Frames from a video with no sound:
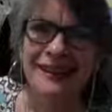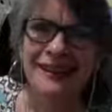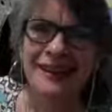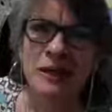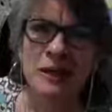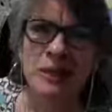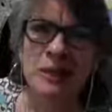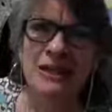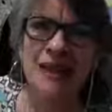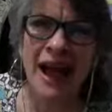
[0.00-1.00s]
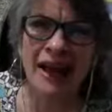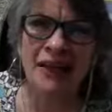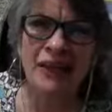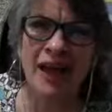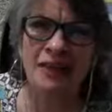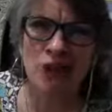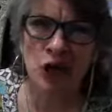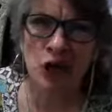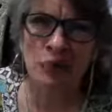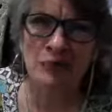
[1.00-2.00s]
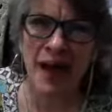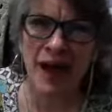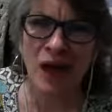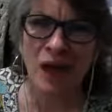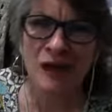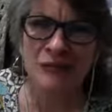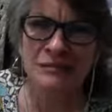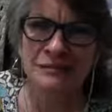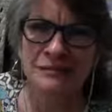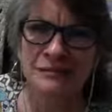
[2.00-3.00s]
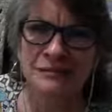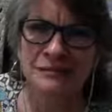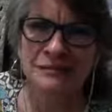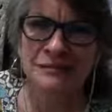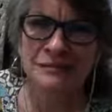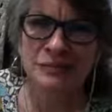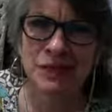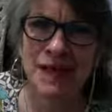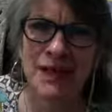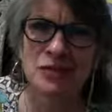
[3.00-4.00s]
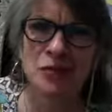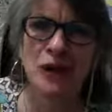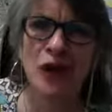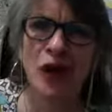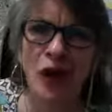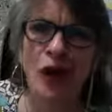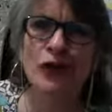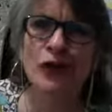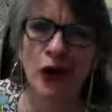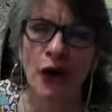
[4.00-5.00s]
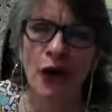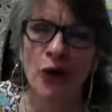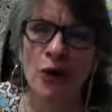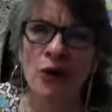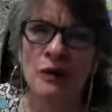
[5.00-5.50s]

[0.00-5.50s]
can we retire that term now? Because we all know,